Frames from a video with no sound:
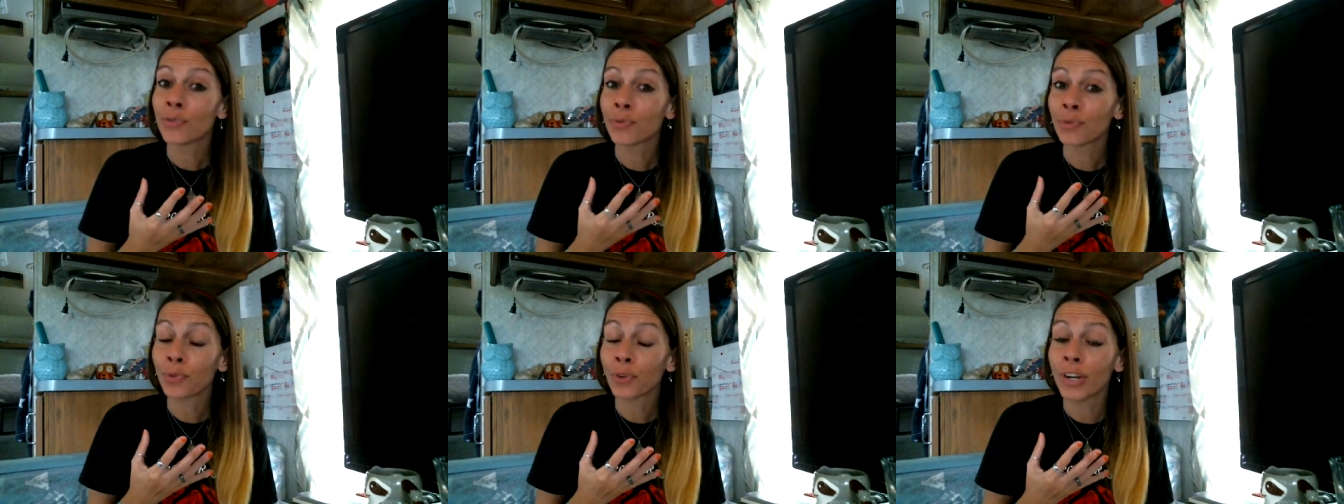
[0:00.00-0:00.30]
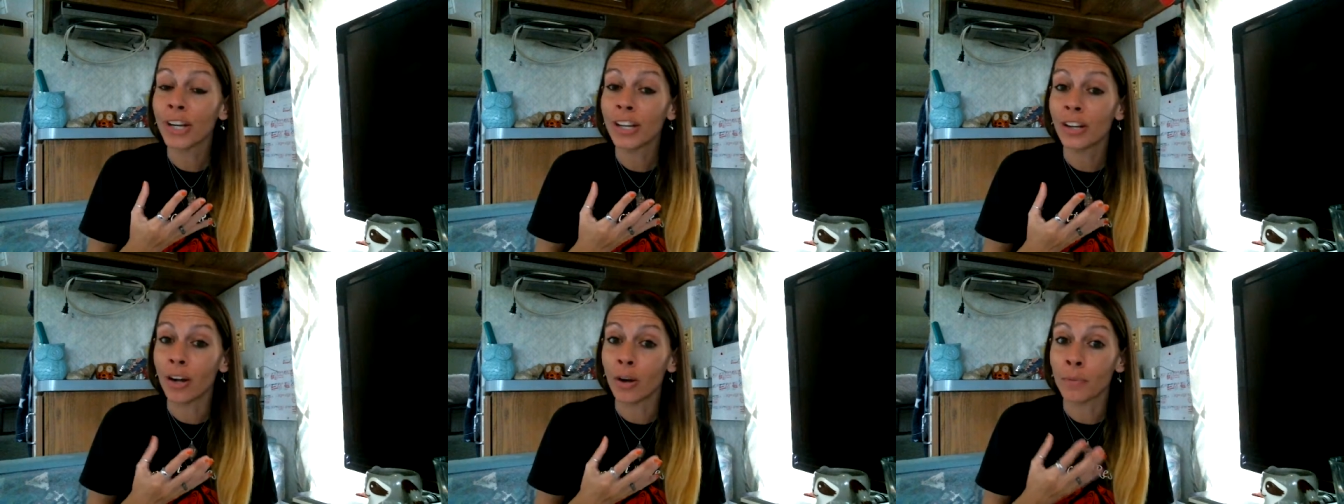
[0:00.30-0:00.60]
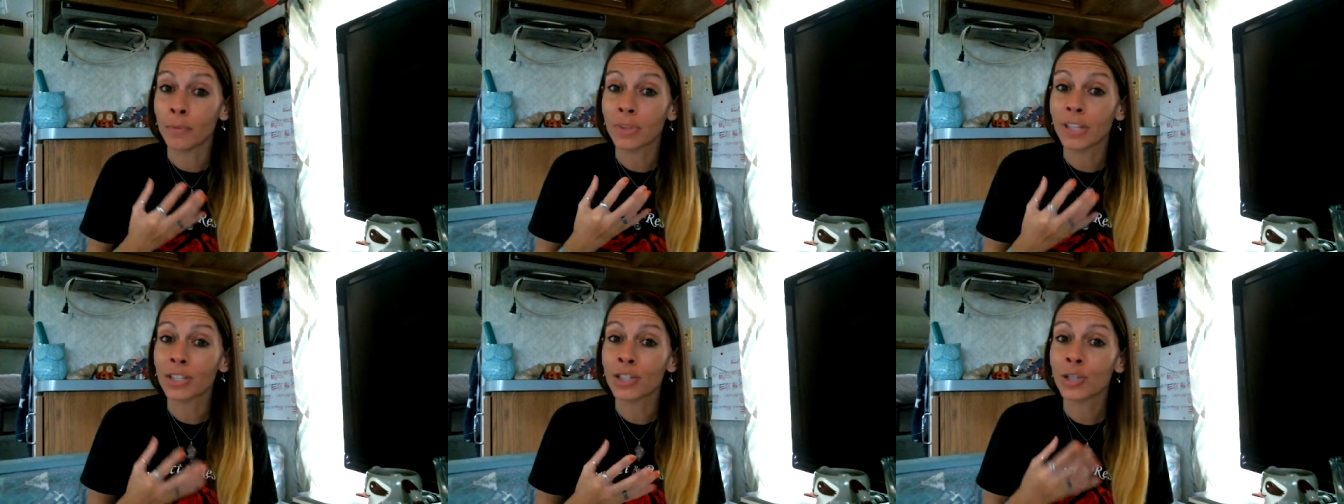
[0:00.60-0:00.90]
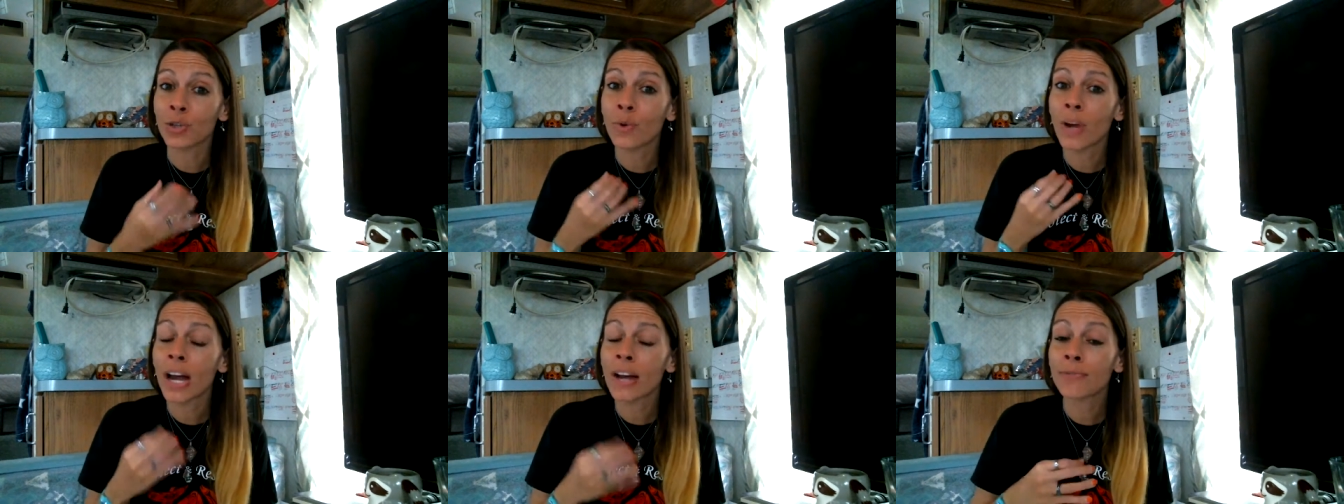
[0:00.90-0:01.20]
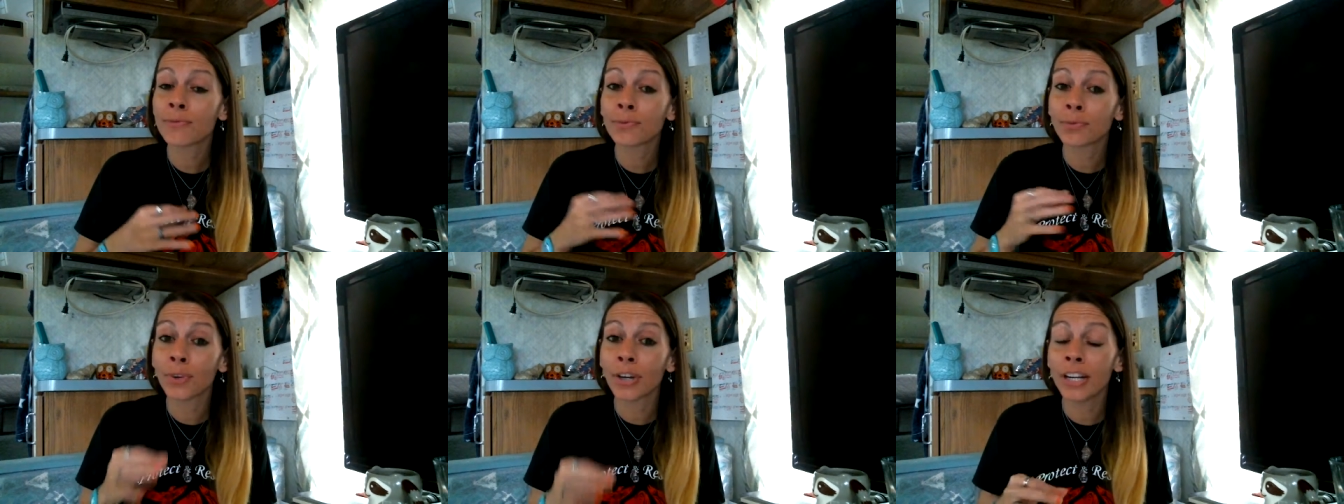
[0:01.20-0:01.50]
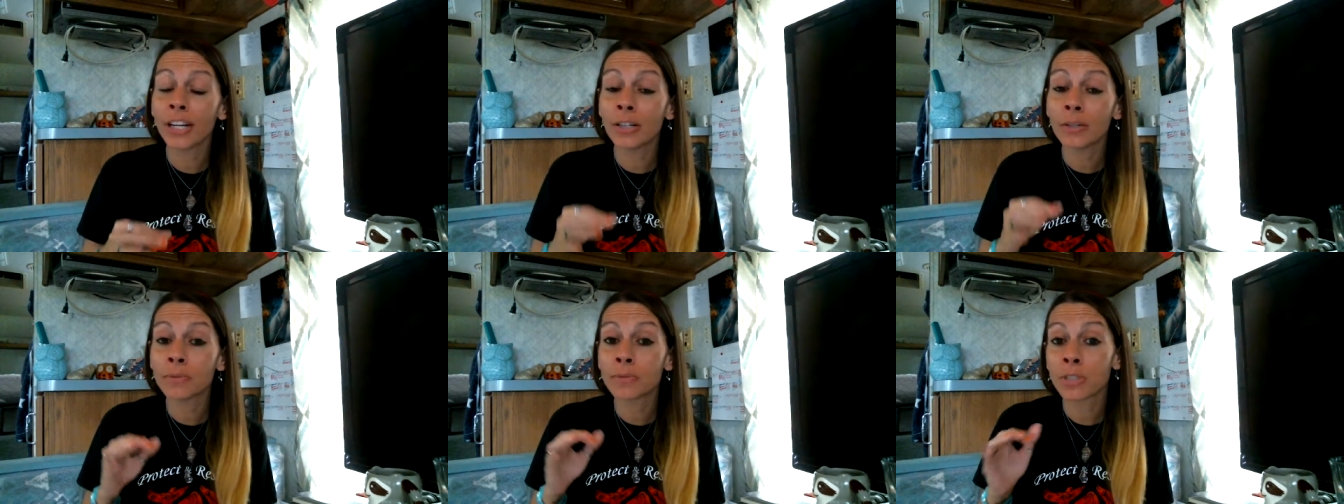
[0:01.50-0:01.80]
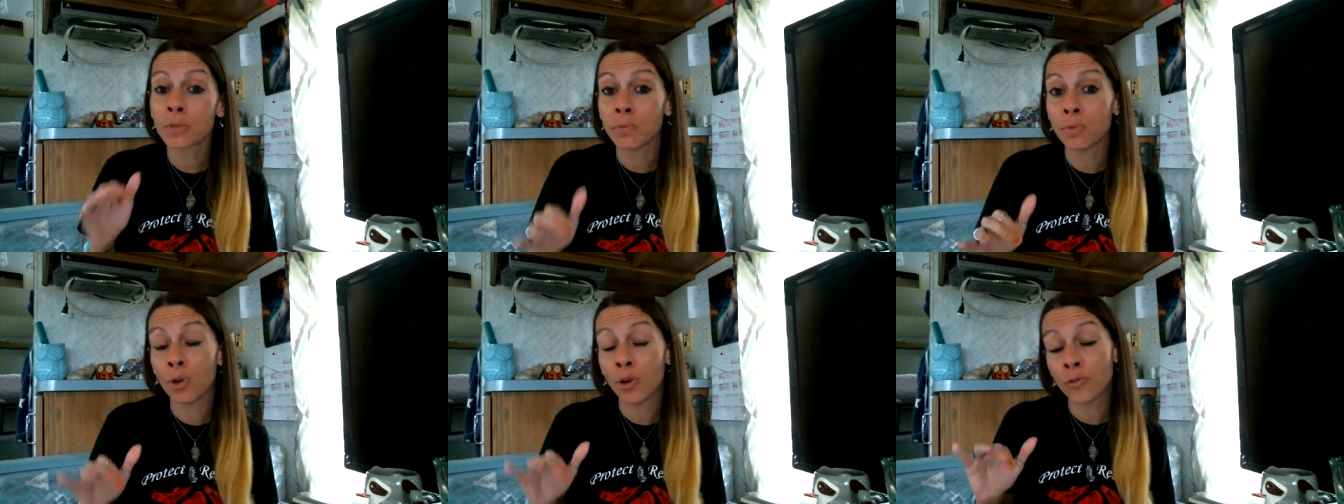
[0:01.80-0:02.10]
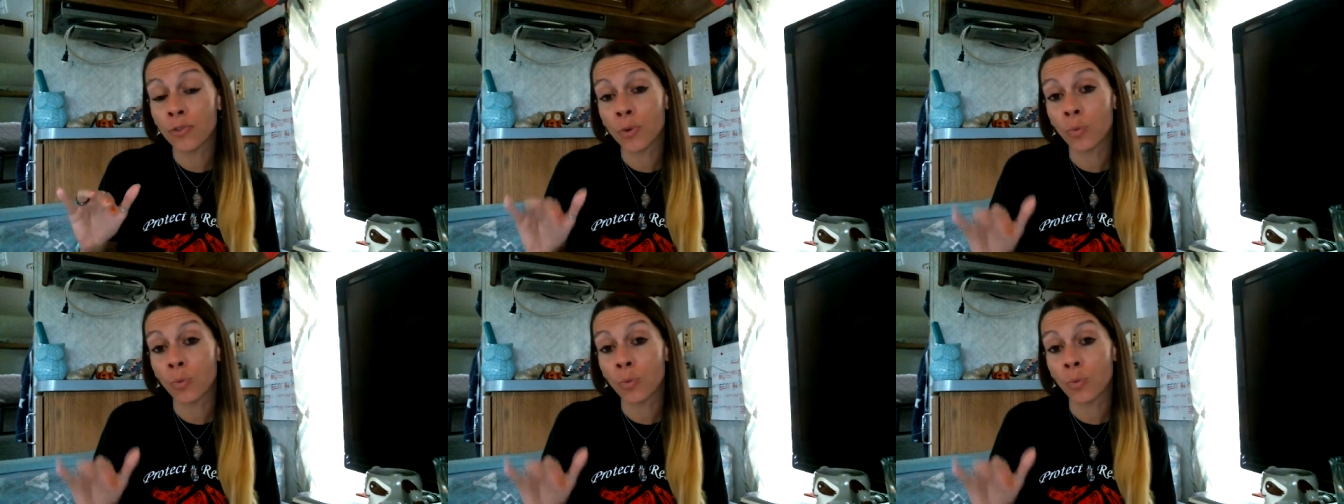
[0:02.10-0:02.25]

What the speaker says: freedom that you have freedom to move